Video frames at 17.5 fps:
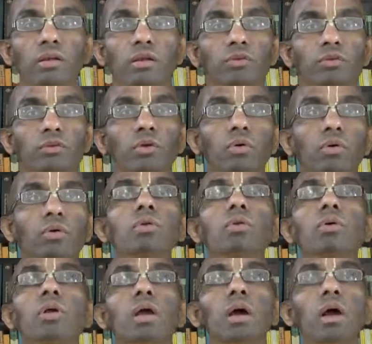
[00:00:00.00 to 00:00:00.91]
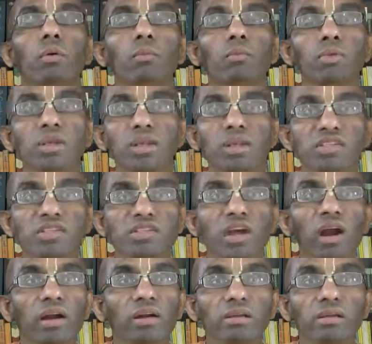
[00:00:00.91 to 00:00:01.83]
So we
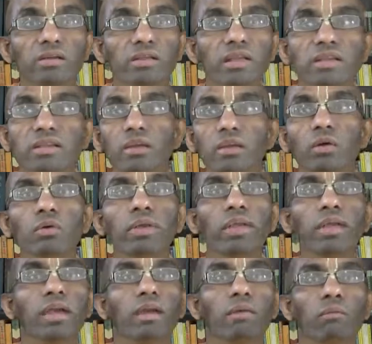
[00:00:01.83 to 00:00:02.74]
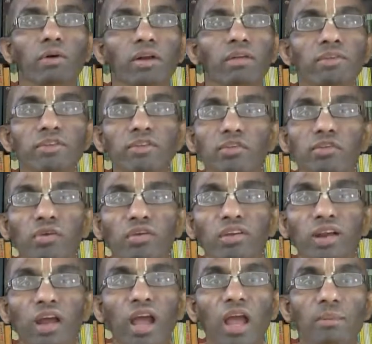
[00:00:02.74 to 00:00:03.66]
start thinking, okay, whatever
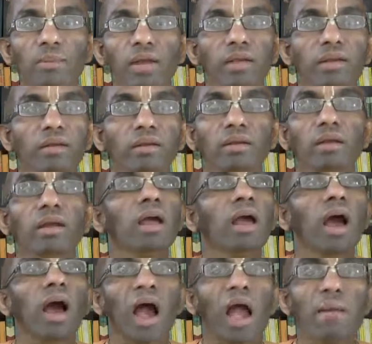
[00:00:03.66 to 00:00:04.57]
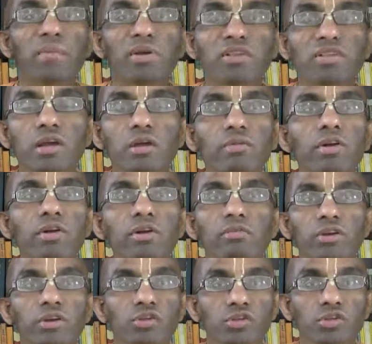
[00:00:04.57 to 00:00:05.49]
situation I am in, I am a servant of
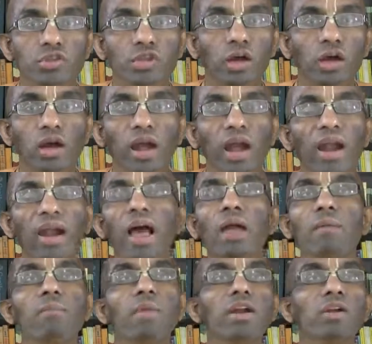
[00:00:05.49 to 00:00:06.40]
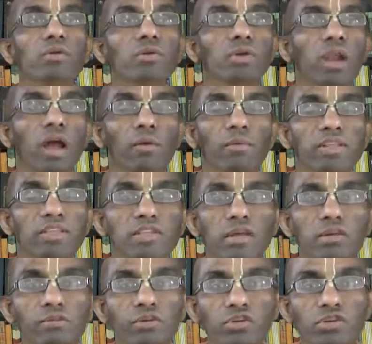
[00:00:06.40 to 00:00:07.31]
Krishna and I am meant to love and
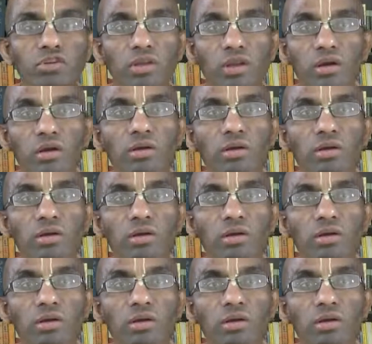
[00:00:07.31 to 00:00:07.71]
serve Krishna.